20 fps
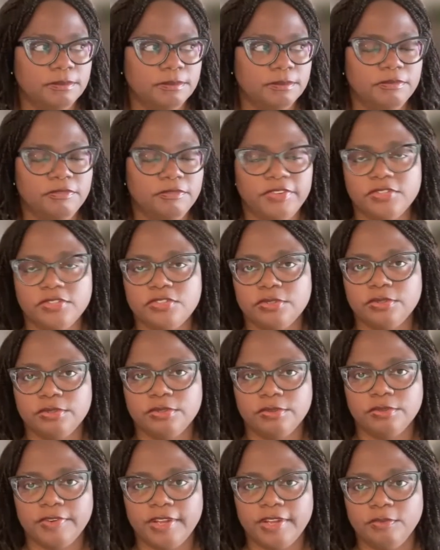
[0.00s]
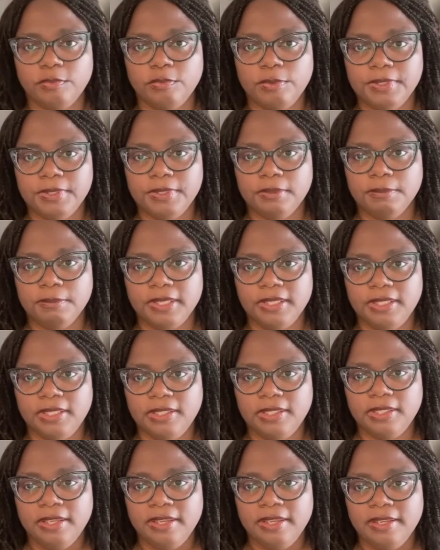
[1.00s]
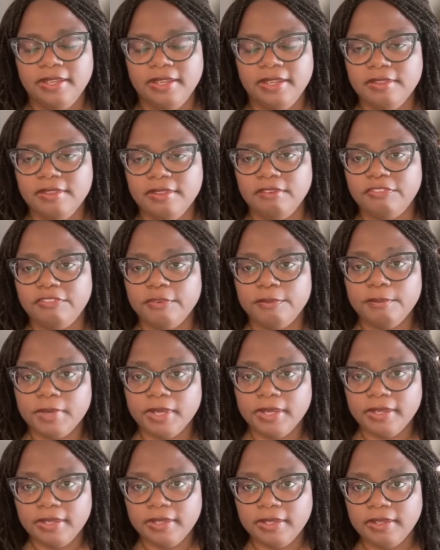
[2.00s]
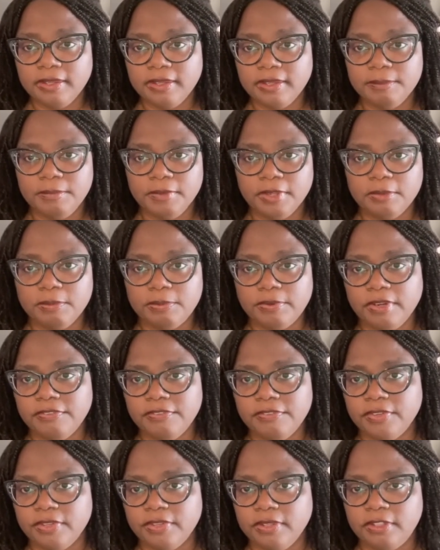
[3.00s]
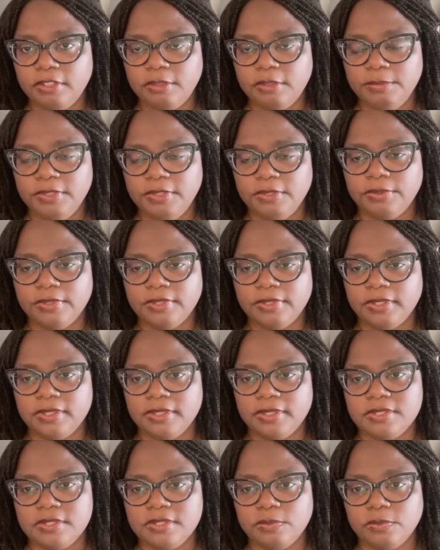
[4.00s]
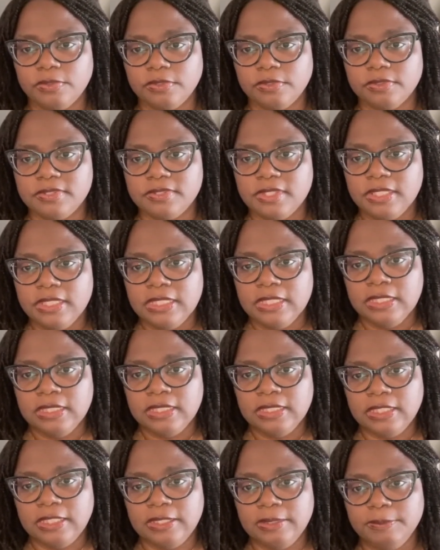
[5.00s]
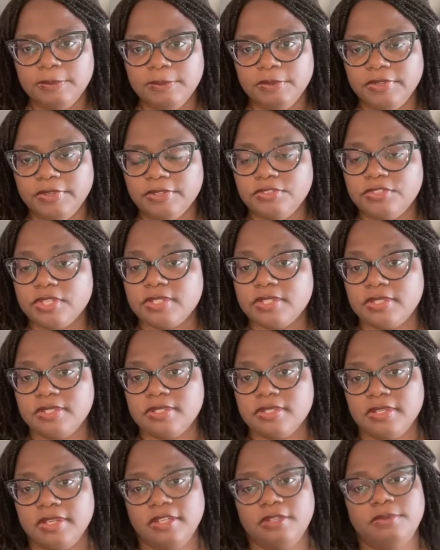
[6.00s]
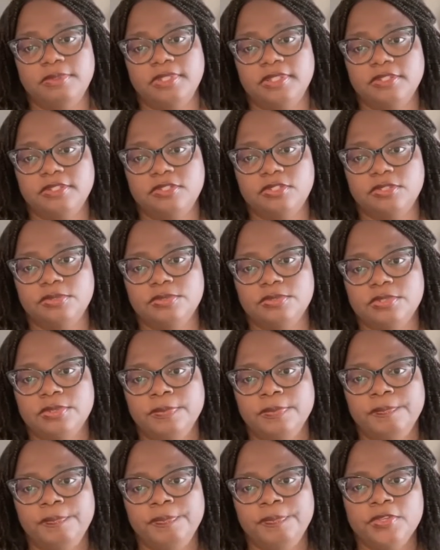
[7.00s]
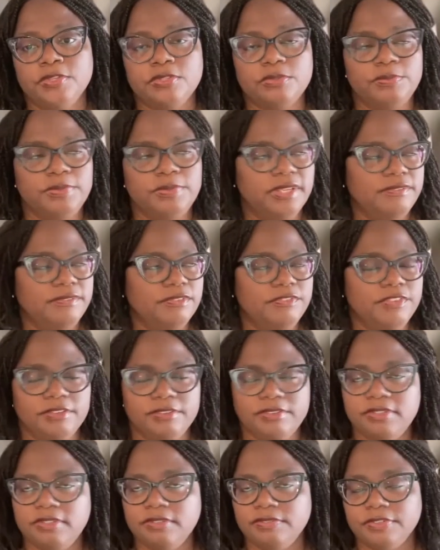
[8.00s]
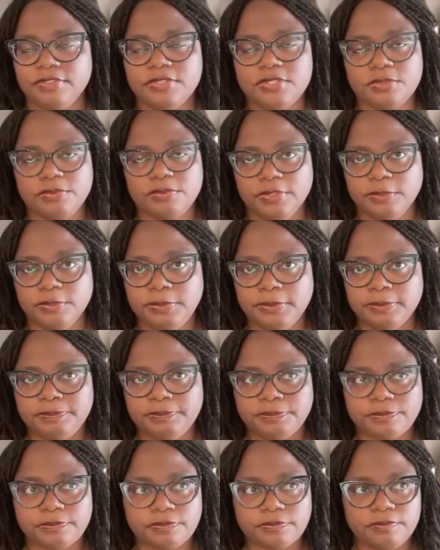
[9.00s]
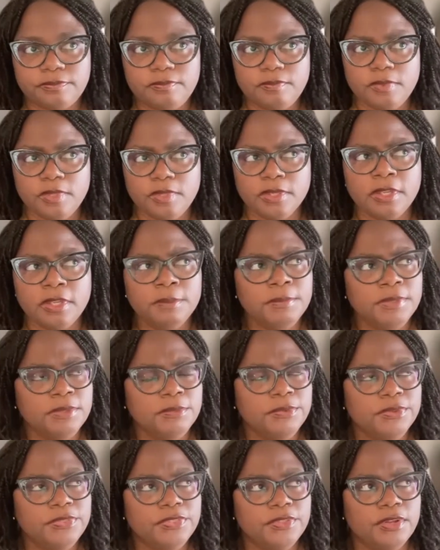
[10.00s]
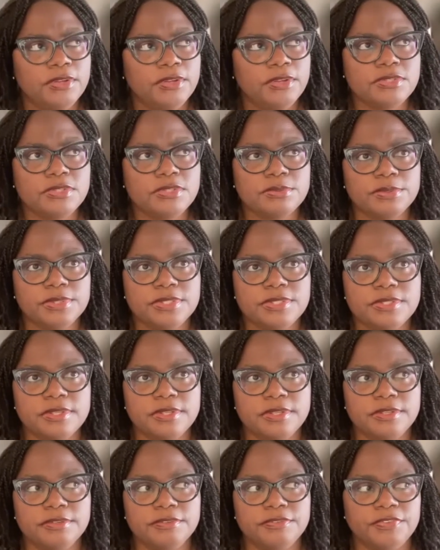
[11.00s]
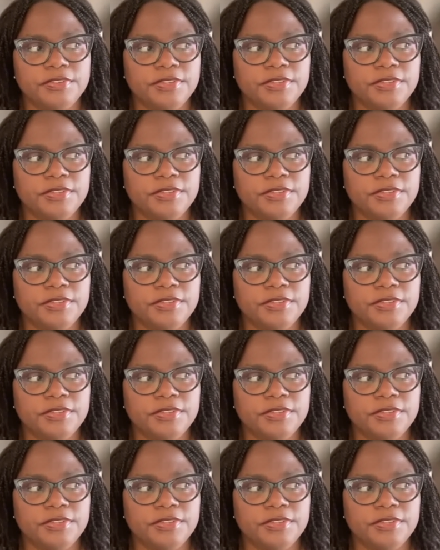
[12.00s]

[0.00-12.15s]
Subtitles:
venture around women and money, and then from my nonprofit and community organizing world around justice and equity issues. So we have a very diverse group coming with all sorts of